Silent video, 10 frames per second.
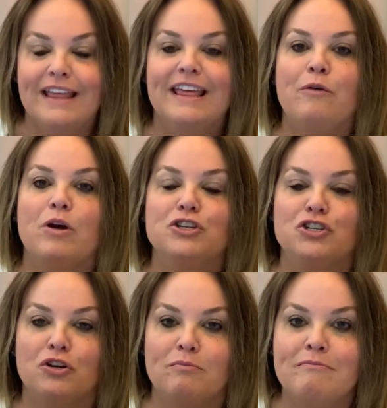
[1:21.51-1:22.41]
They
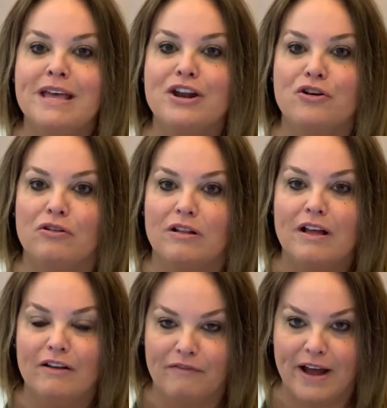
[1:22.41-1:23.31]
want your middle
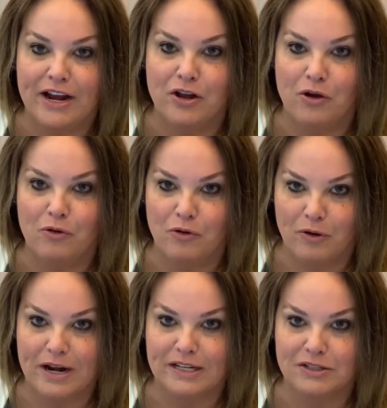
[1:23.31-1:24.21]
FICO
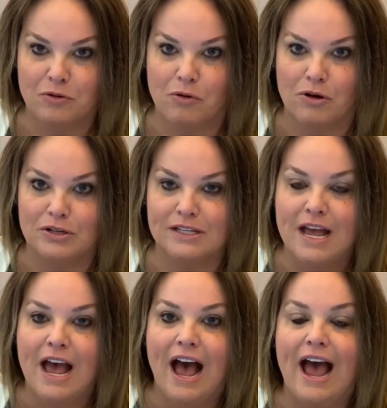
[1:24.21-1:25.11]
credit scores.
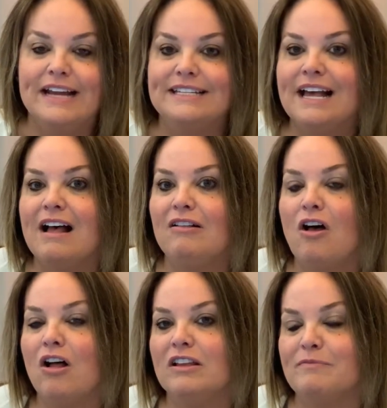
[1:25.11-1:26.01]
I tell
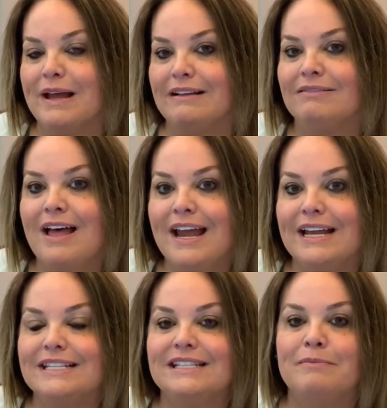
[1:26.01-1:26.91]
all of my
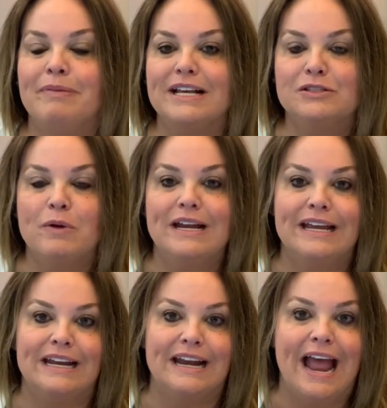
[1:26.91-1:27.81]
clients the best way to
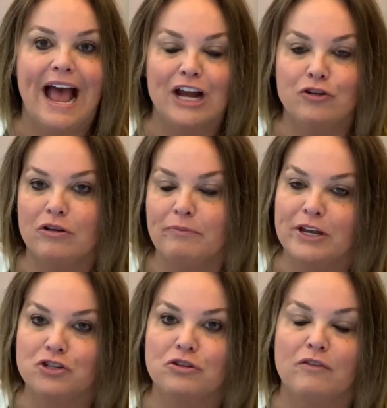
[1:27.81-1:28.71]
get an accurate
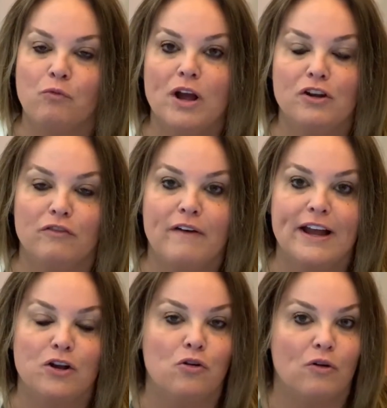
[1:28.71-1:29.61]
picture of what your
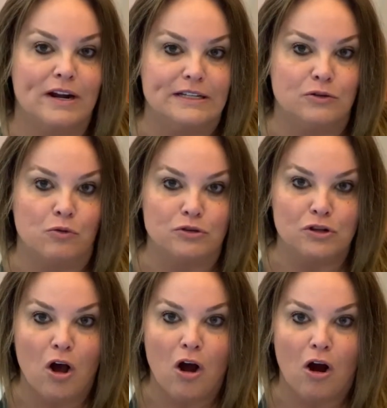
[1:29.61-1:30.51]
FICO credit scores
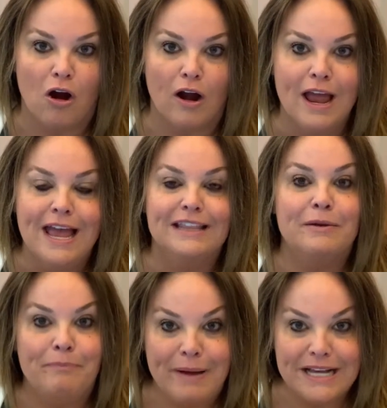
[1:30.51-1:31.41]
are,
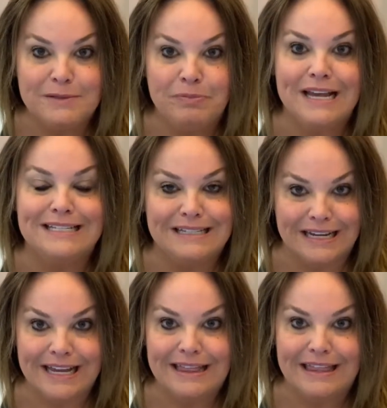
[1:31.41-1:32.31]
the best place to
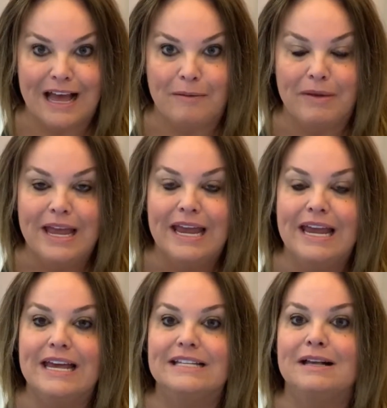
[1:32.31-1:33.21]
get them
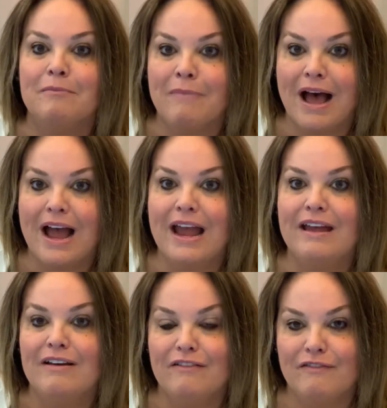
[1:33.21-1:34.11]
is
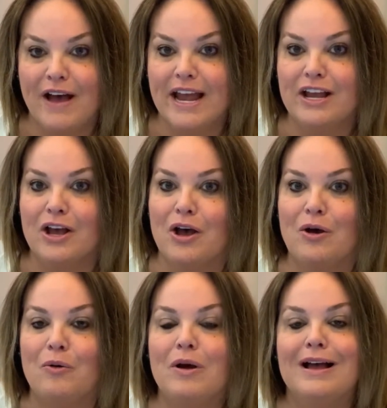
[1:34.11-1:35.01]

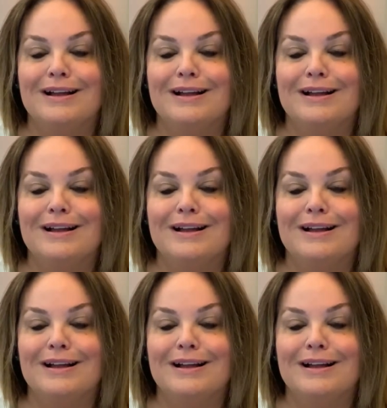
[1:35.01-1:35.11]
myfico.com.